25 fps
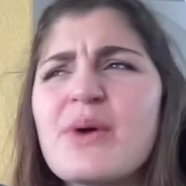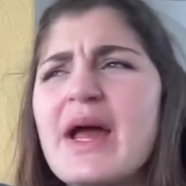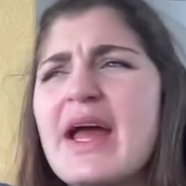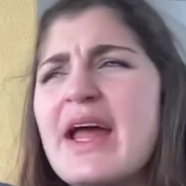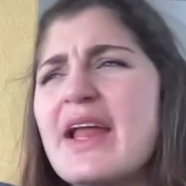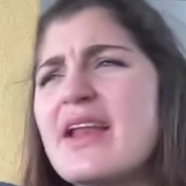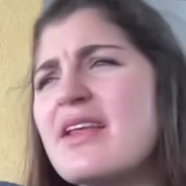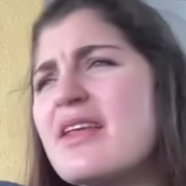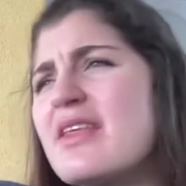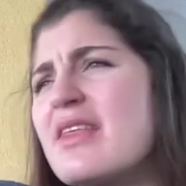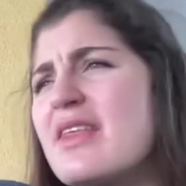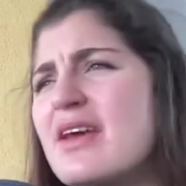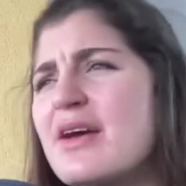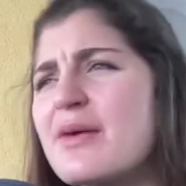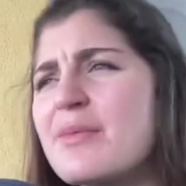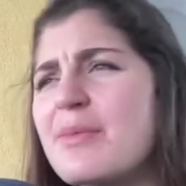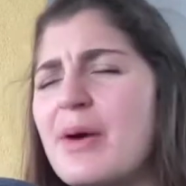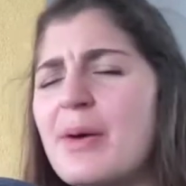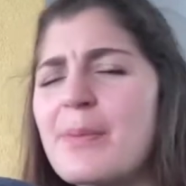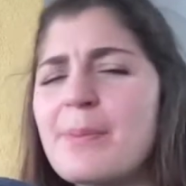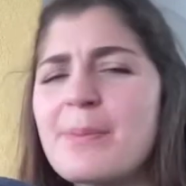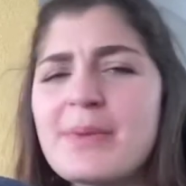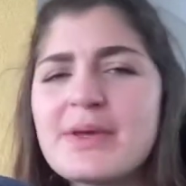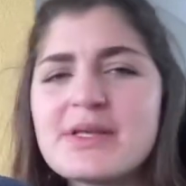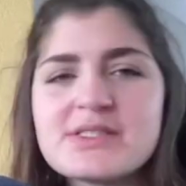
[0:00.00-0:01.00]
anything
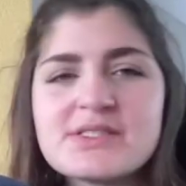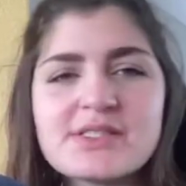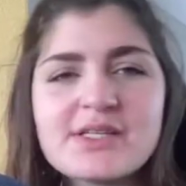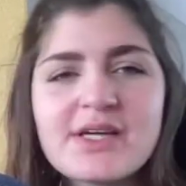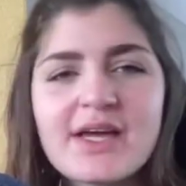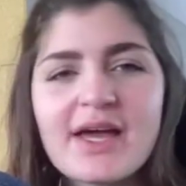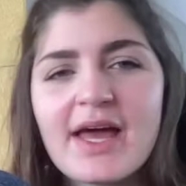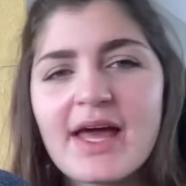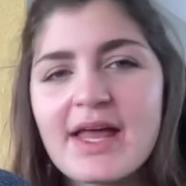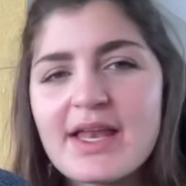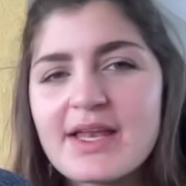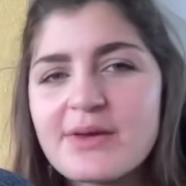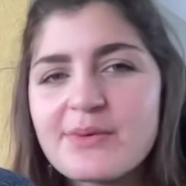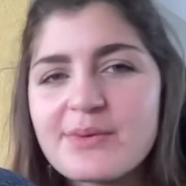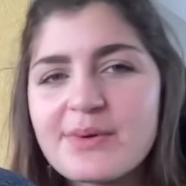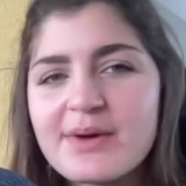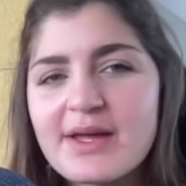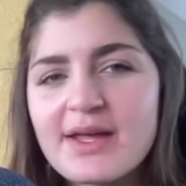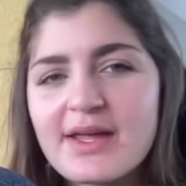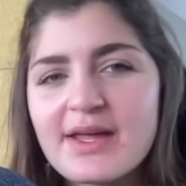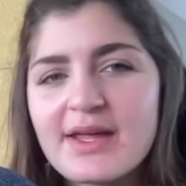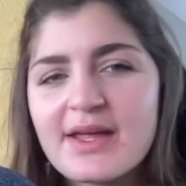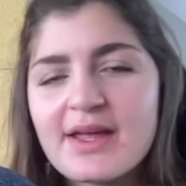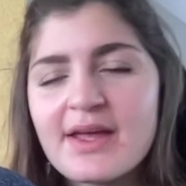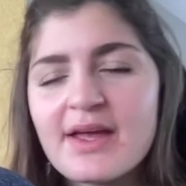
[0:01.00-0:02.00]
about binging
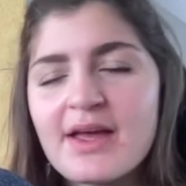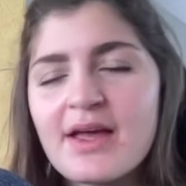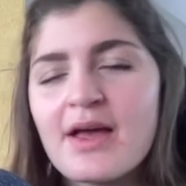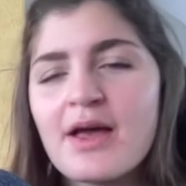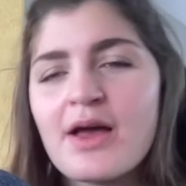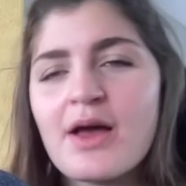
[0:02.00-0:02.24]
anyway.